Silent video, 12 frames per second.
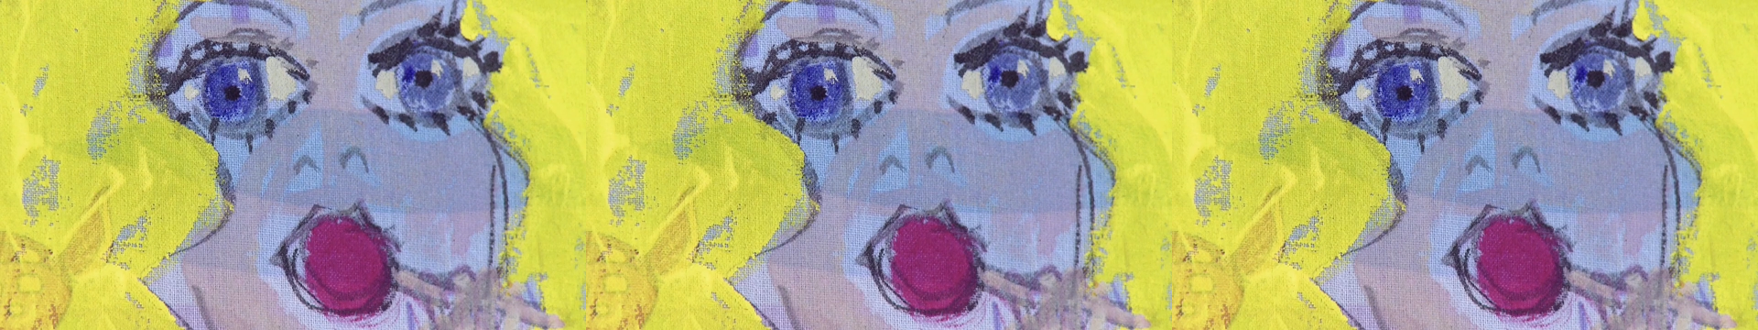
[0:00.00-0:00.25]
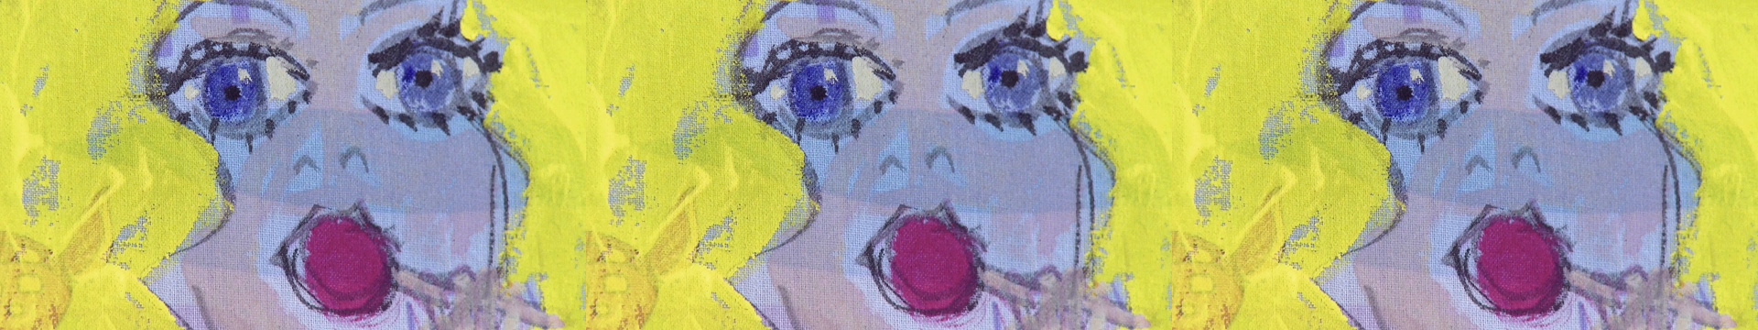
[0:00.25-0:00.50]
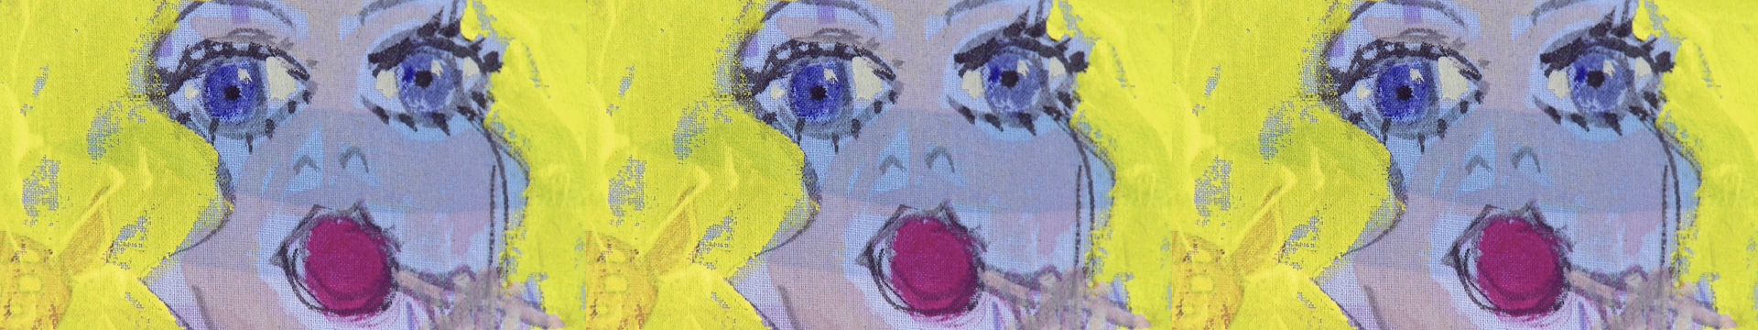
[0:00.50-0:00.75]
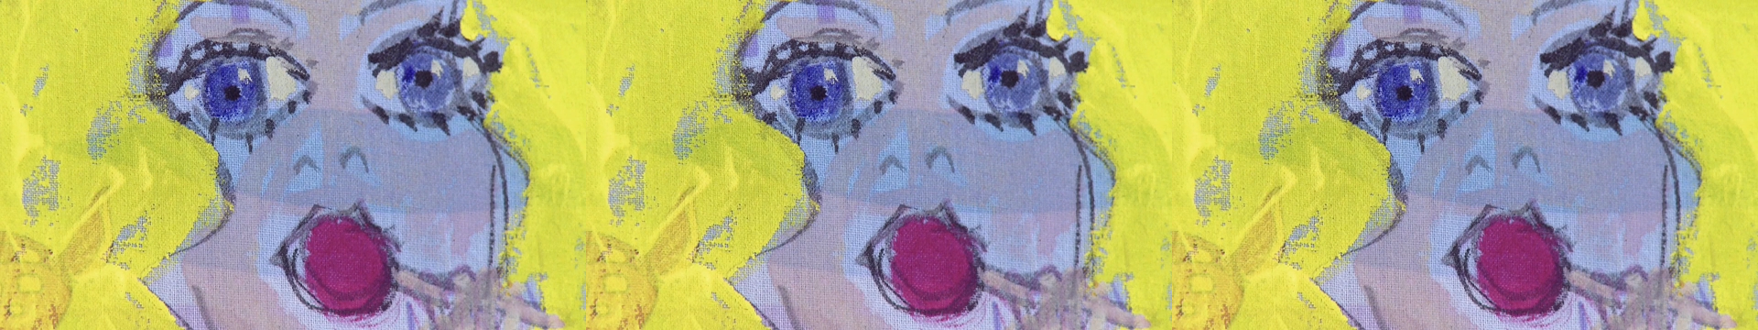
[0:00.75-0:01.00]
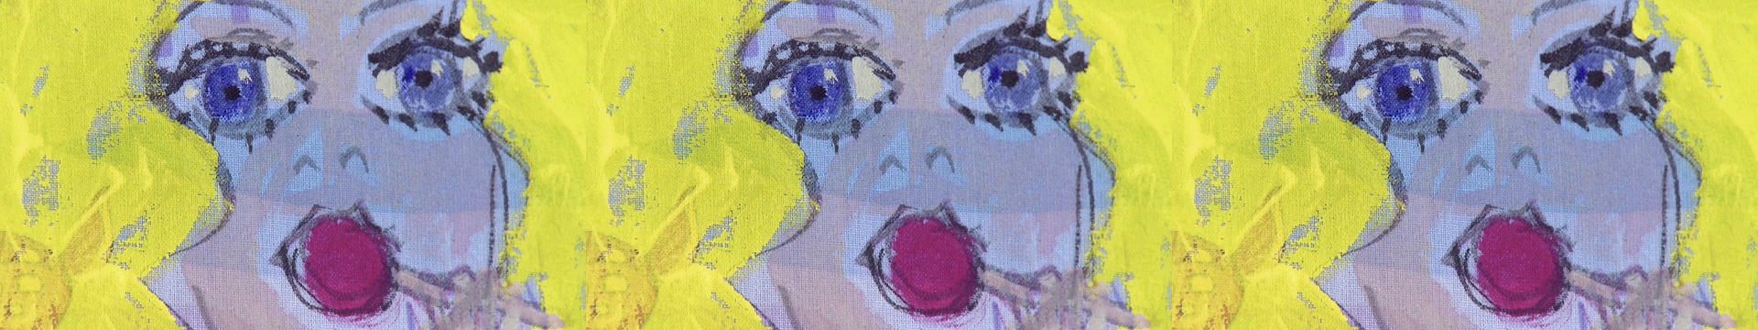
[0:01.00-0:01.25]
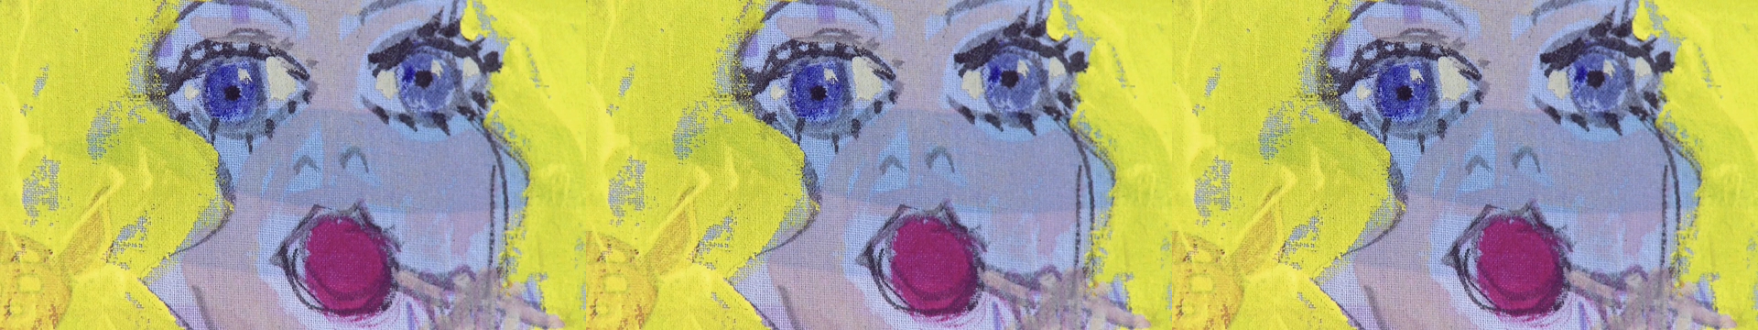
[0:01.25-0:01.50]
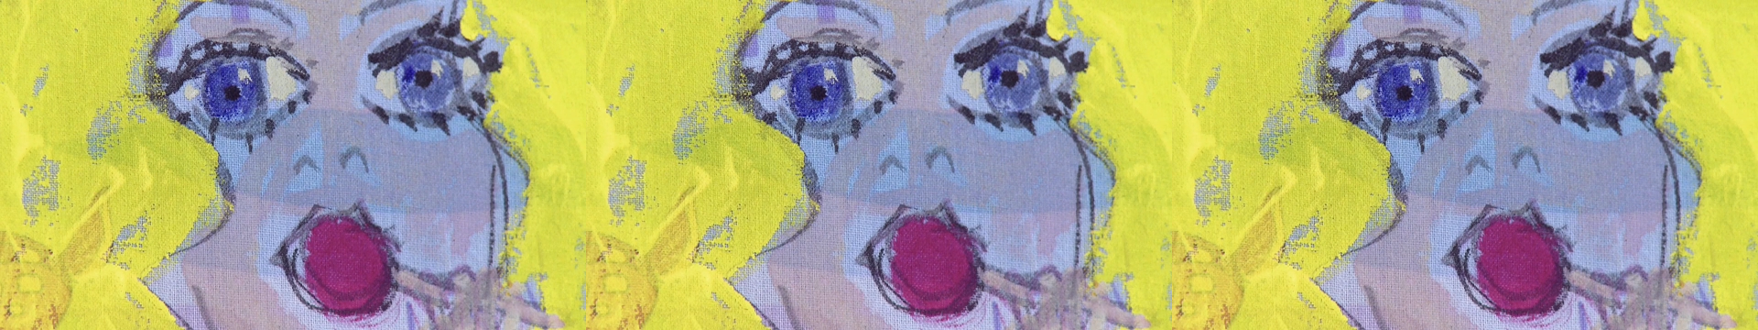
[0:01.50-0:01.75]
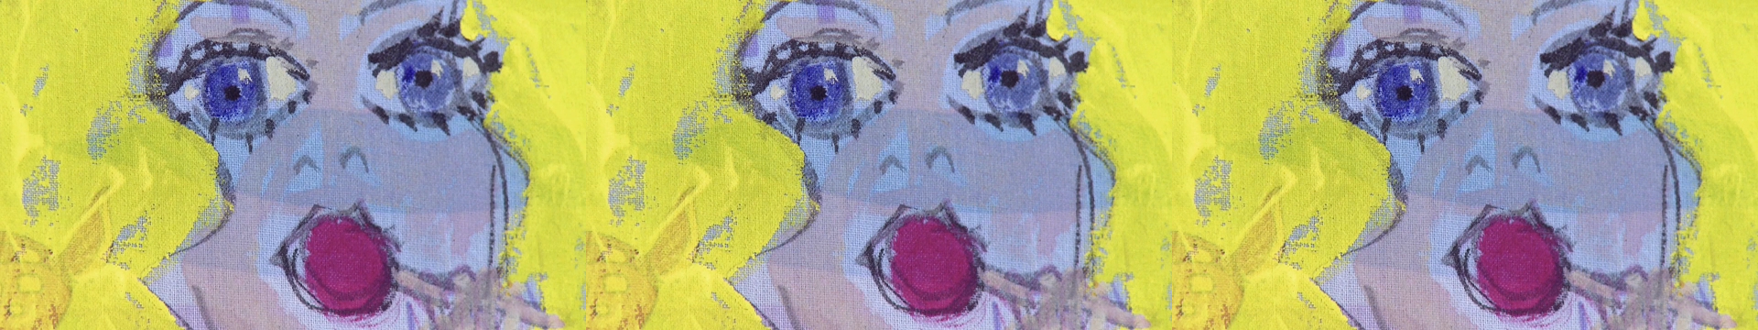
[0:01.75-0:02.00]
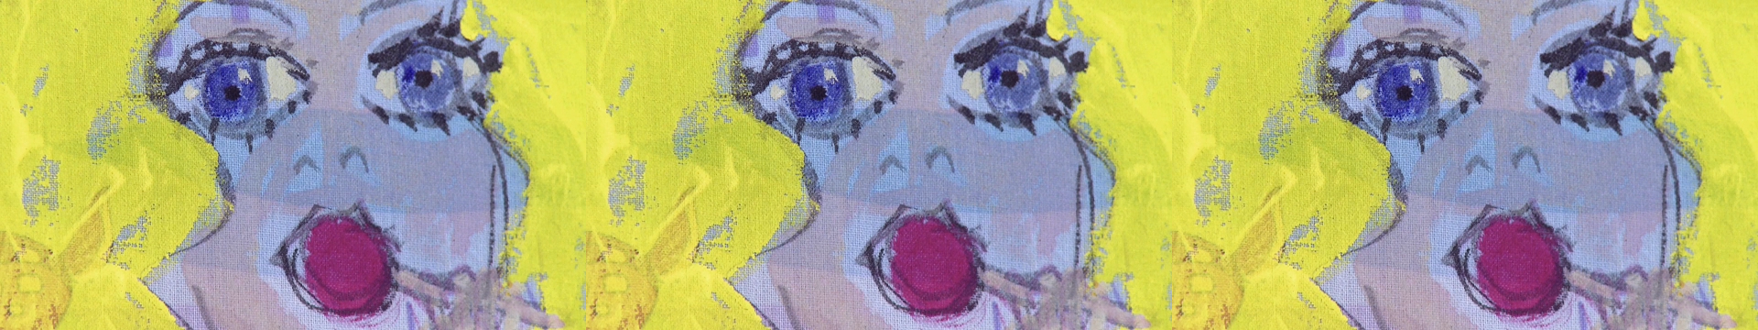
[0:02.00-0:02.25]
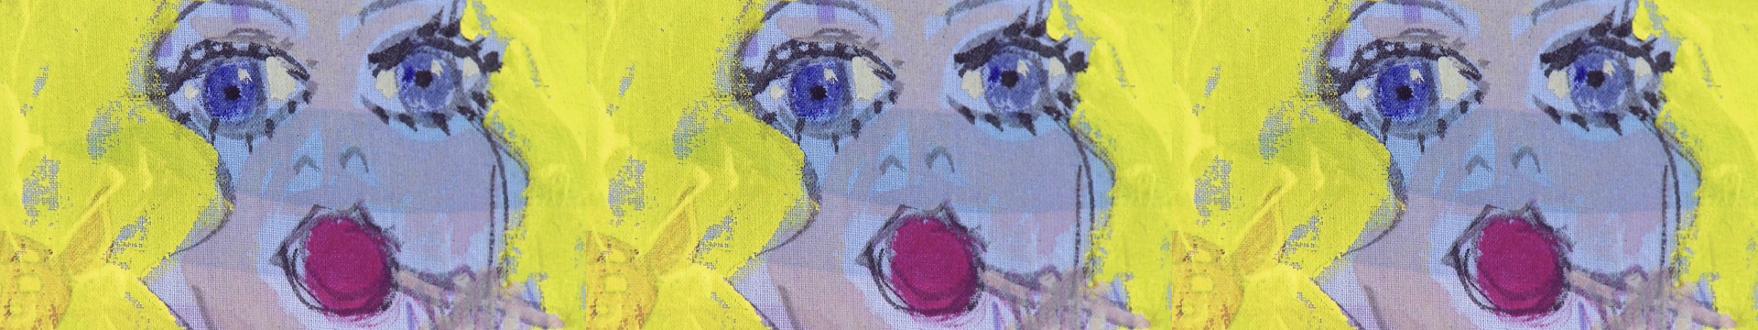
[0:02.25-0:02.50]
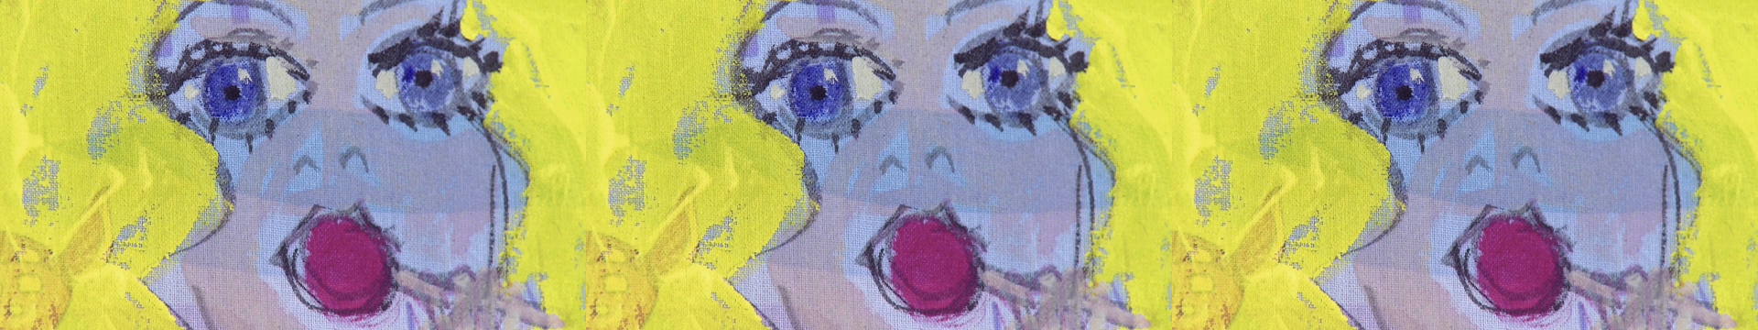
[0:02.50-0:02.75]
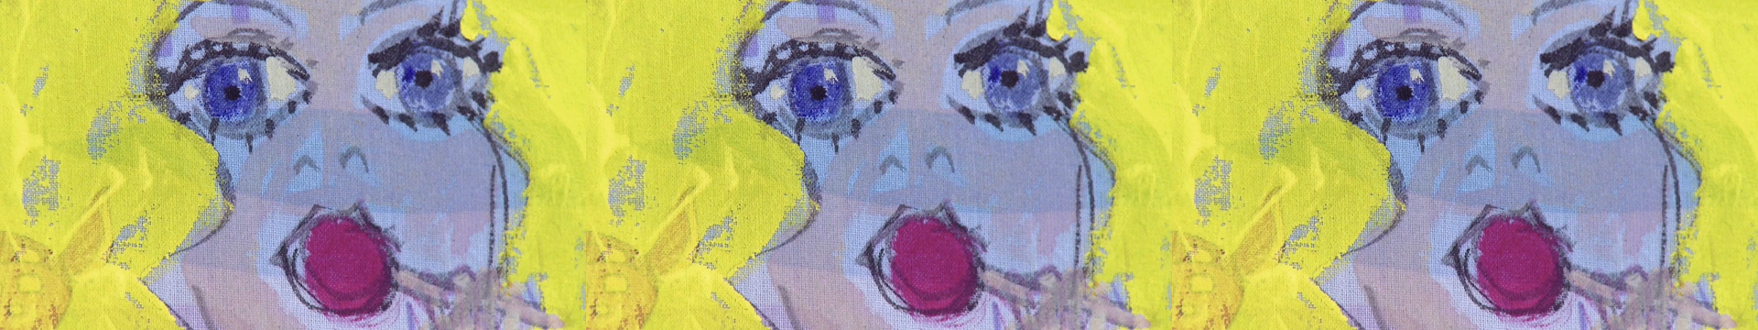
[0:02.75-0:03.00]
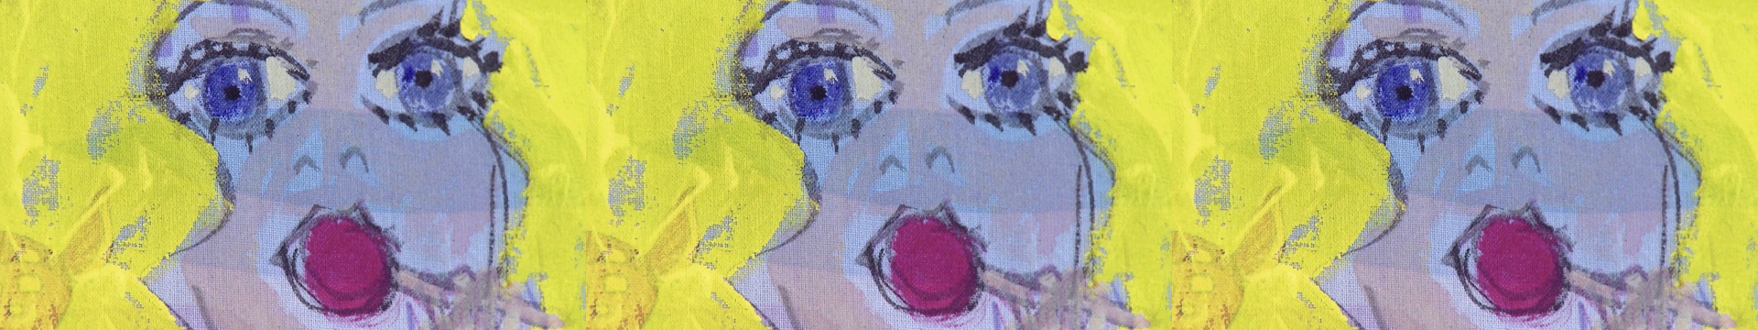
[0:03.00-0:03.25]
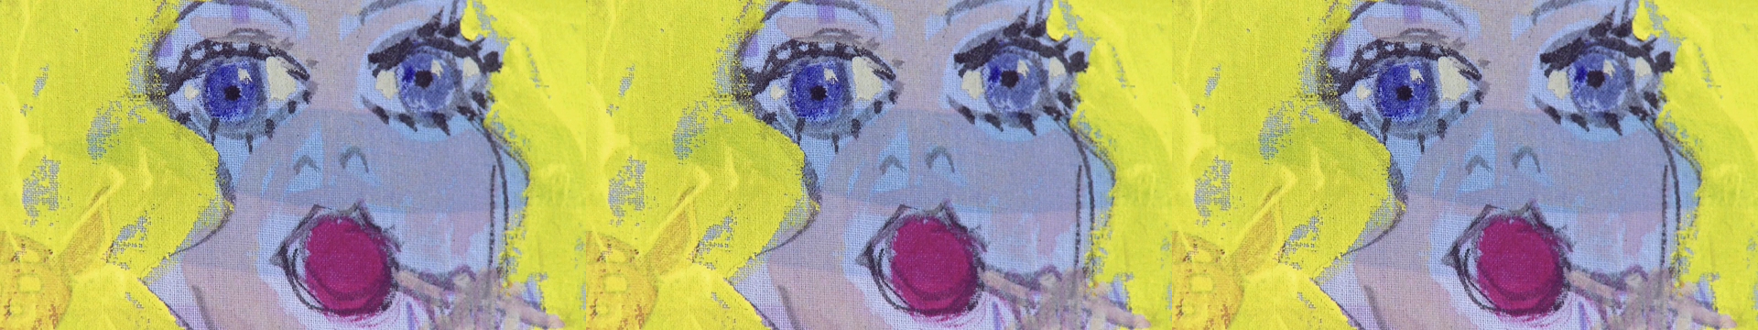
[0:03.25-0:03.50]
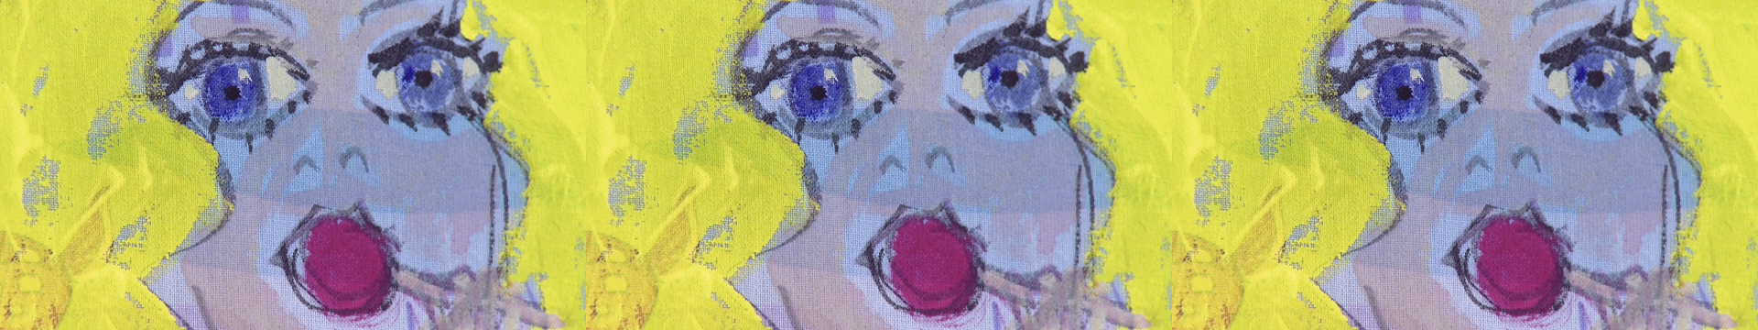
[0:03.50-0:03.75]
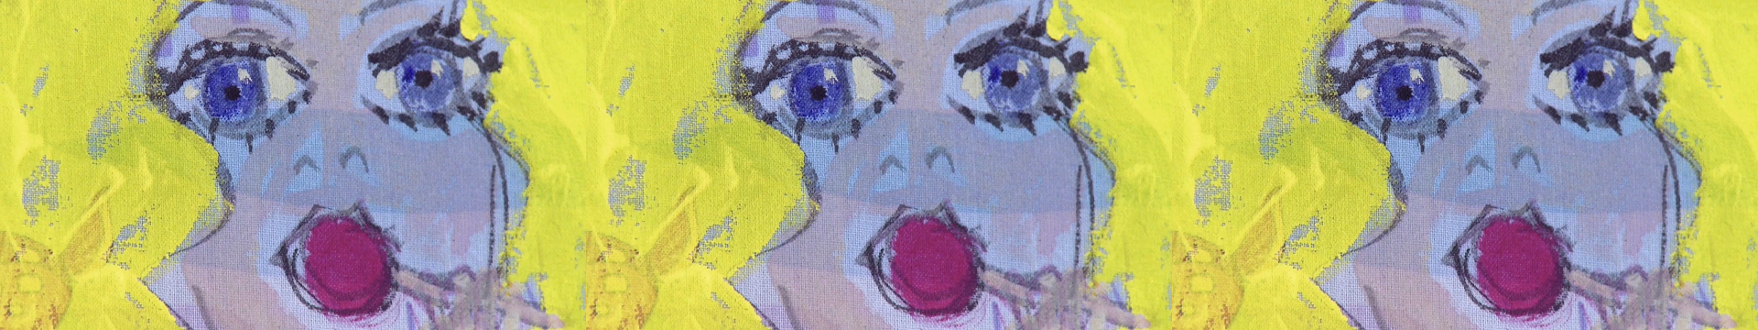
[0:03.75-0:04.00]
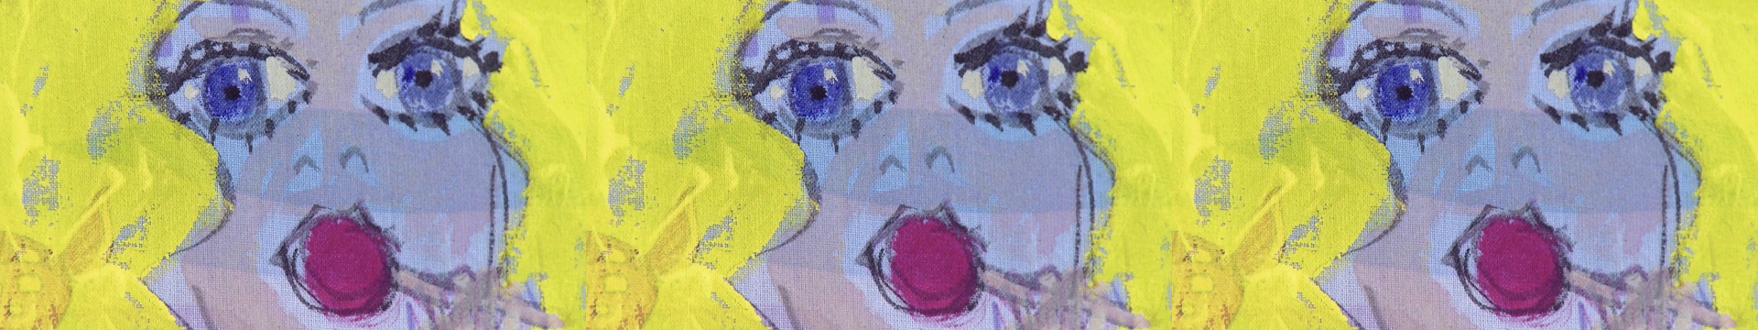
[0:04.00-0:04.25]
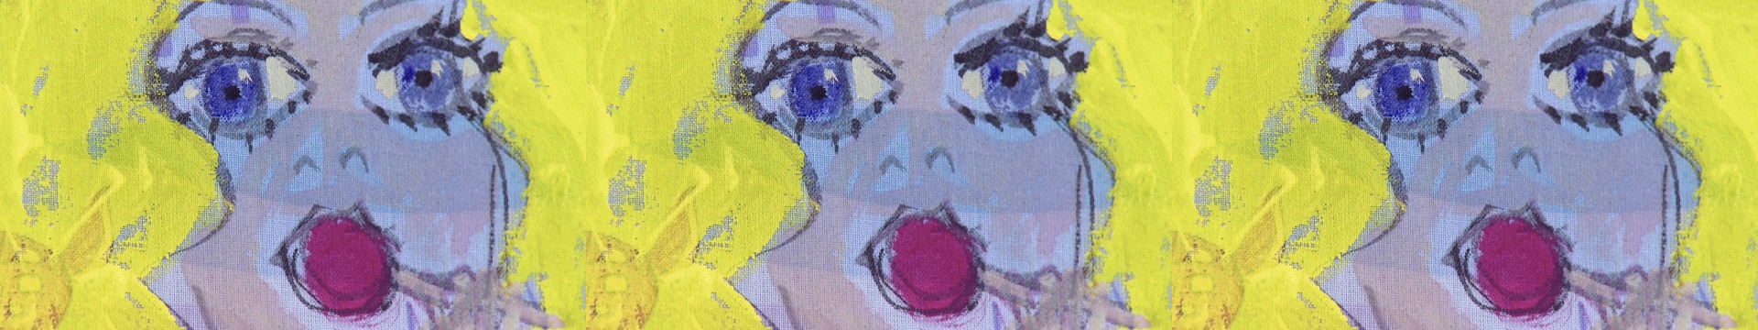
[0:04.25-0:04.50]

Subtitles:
[unreadable: no face in view]